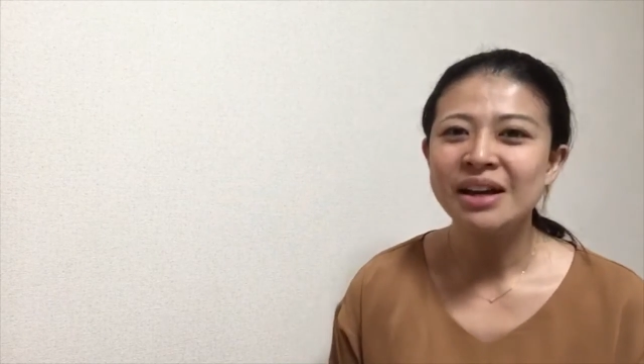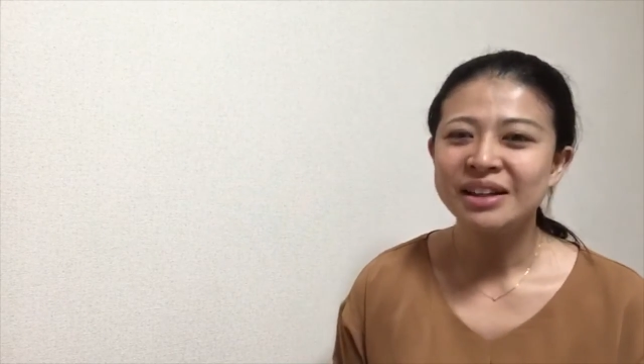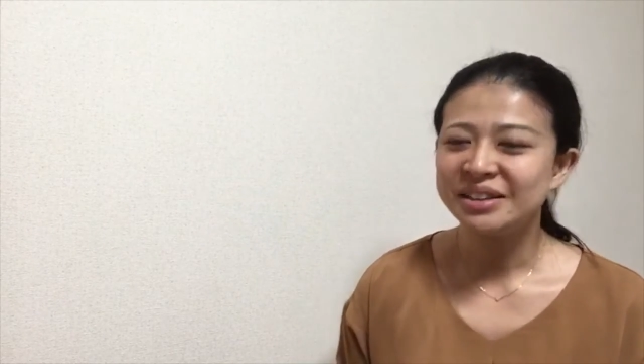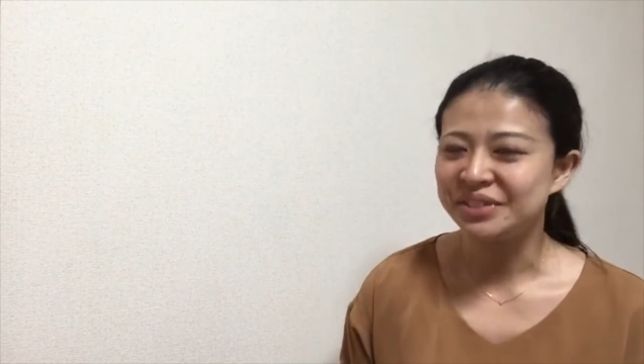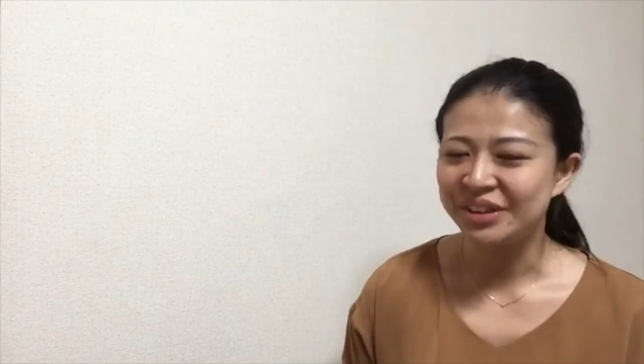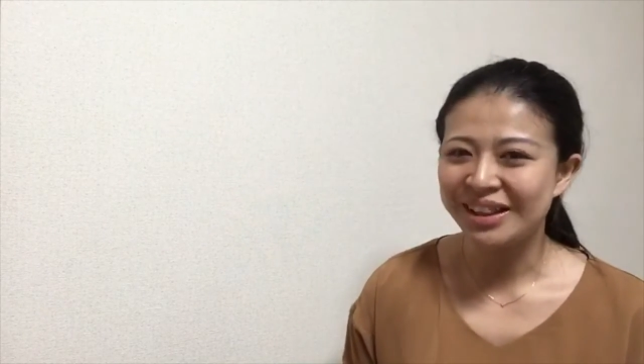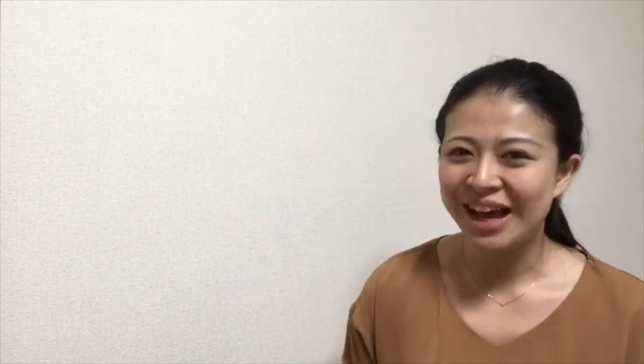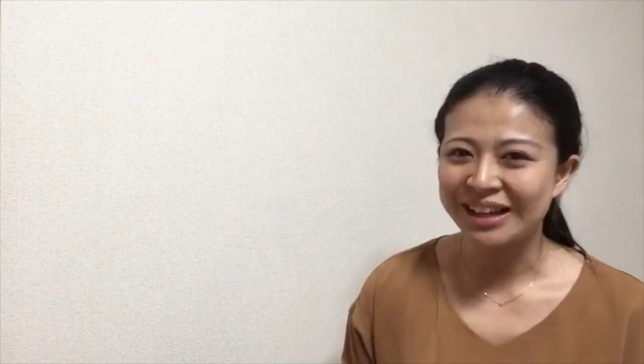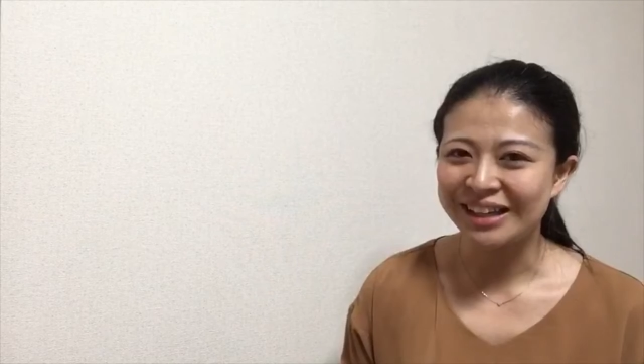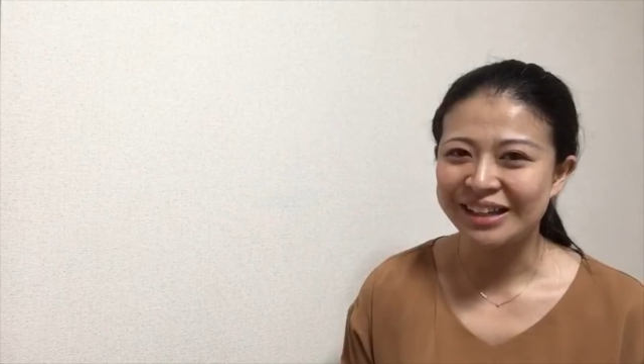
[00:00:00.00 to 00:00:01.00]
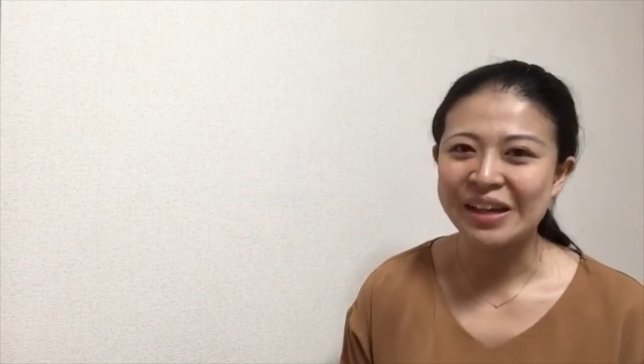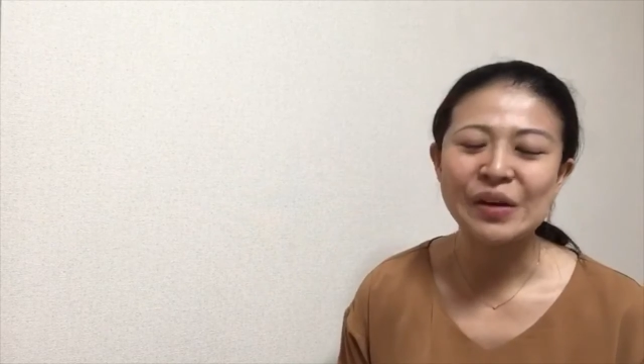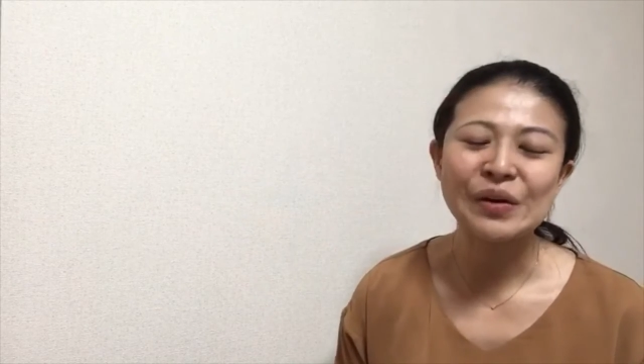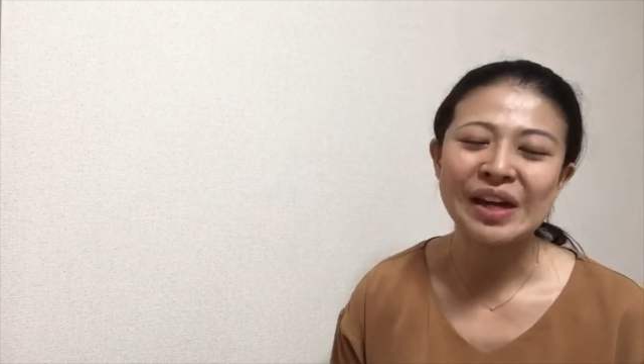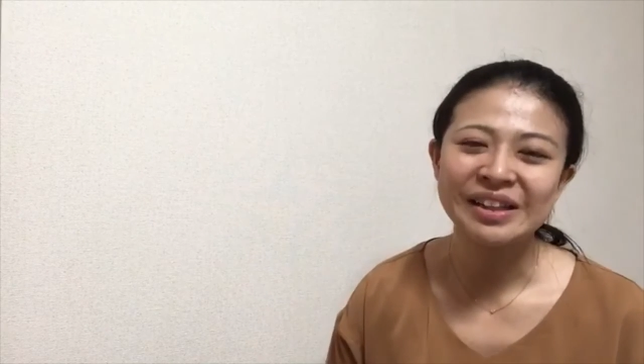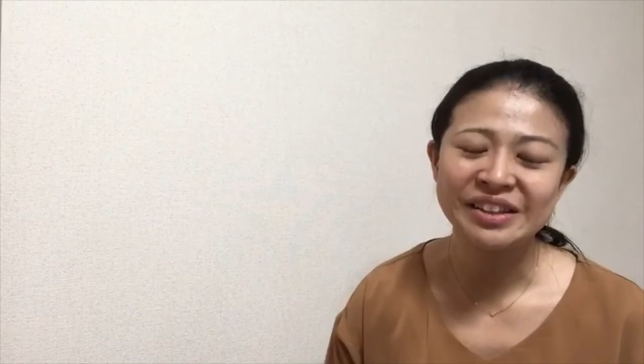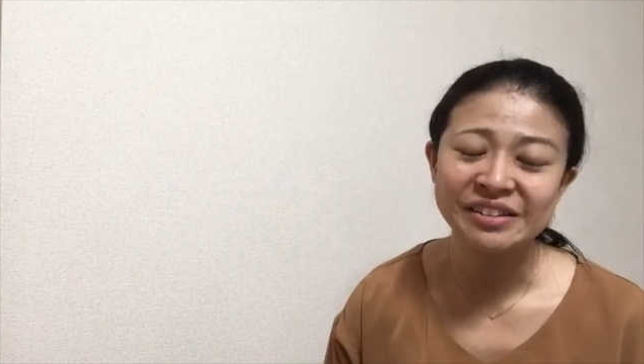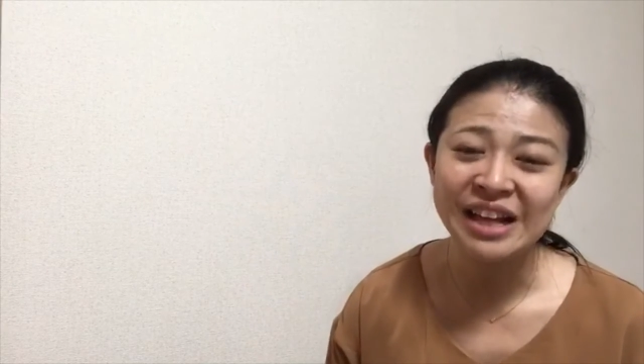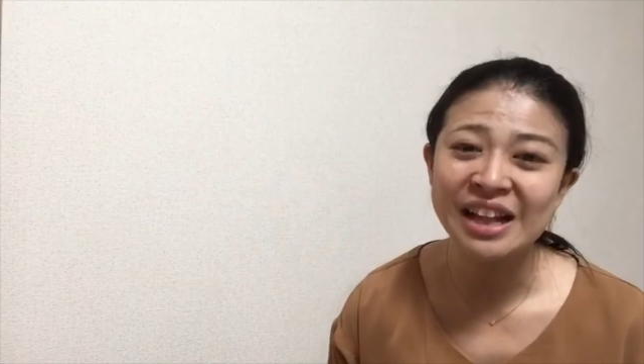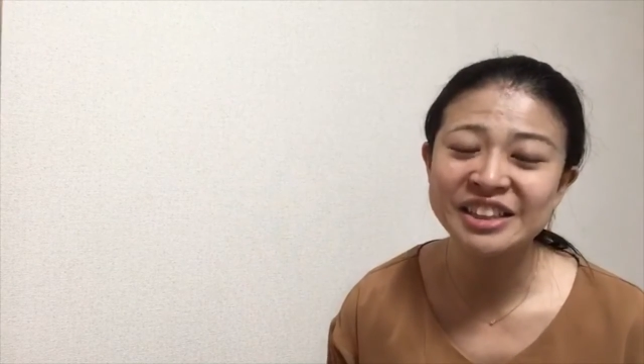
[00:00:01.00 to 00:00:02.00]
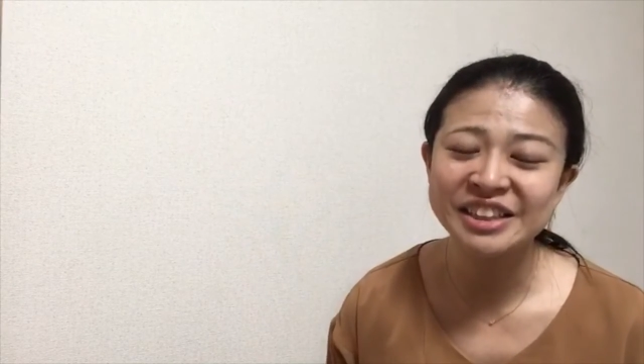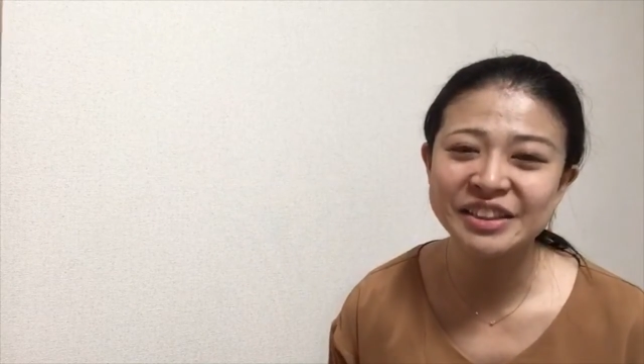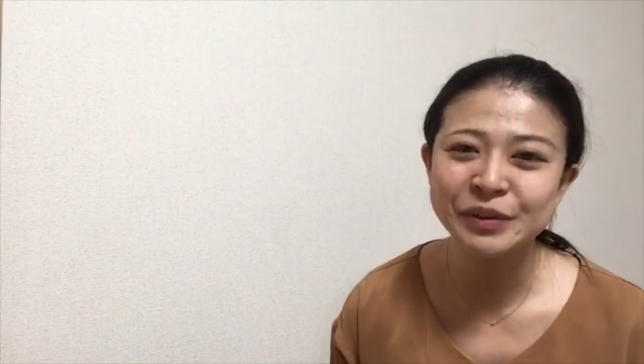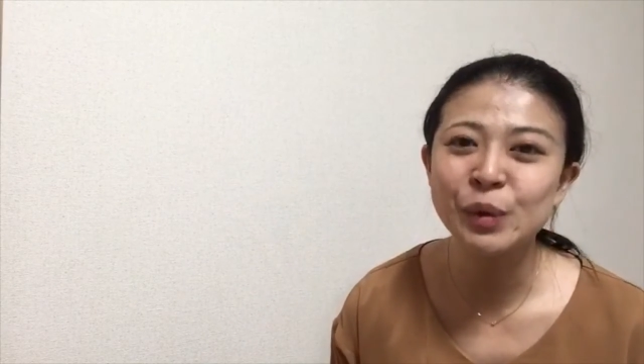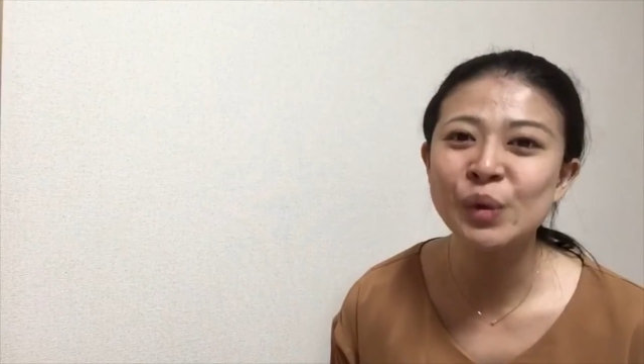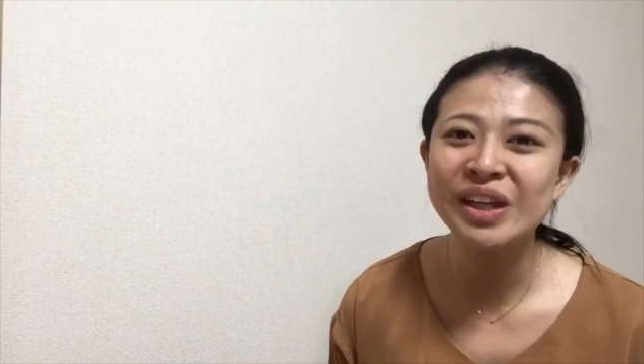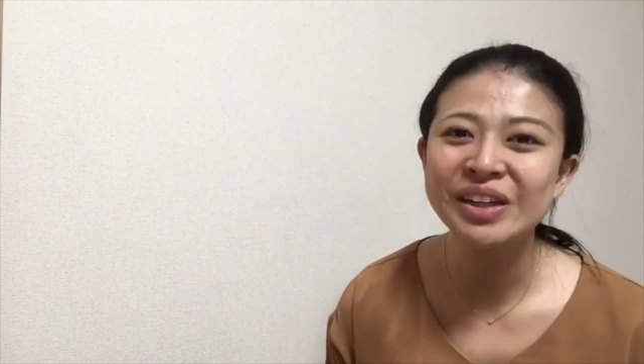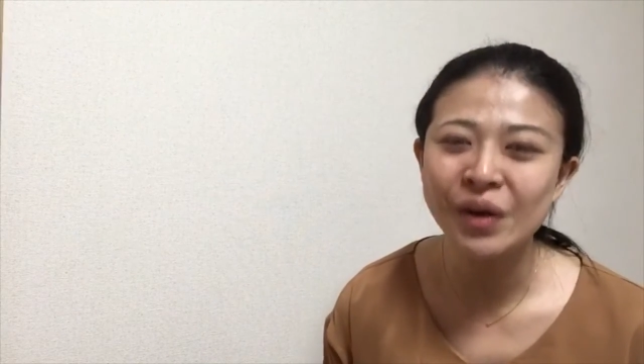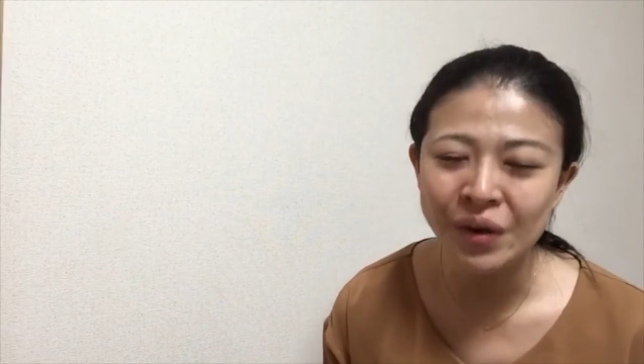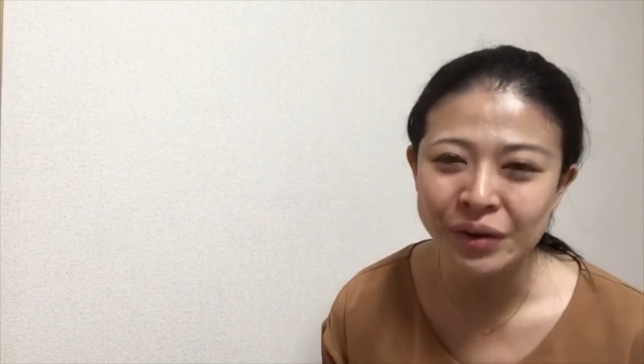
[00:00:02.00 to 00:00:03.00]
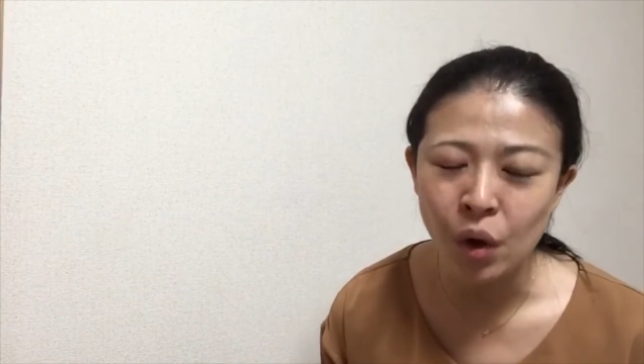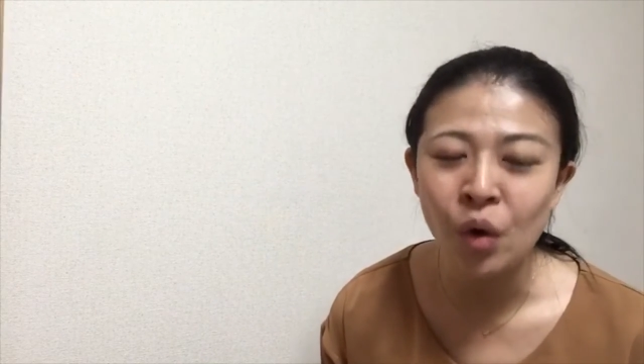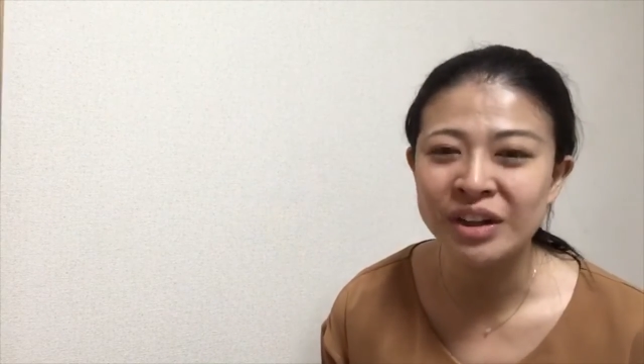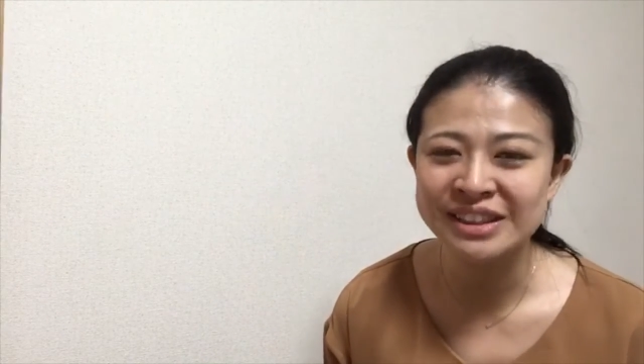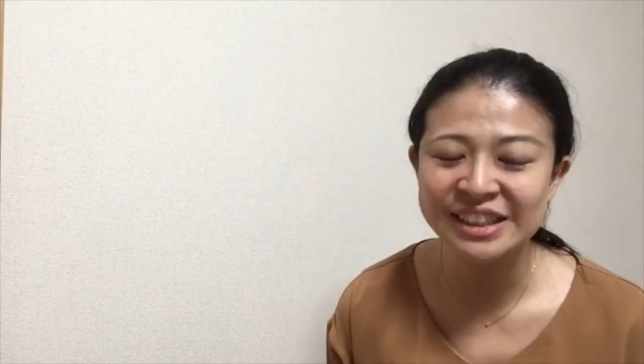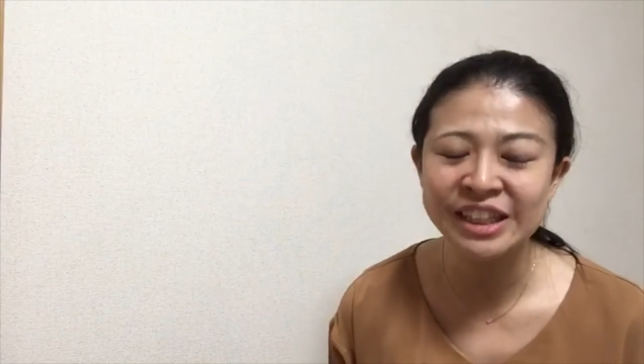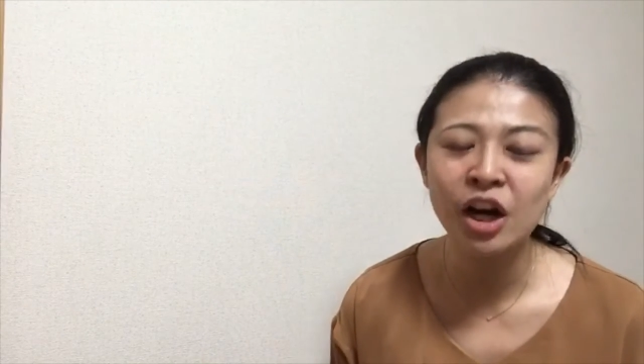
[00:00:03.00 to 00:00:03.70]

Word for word: If you're lucky, you can eat delicious uni don or sea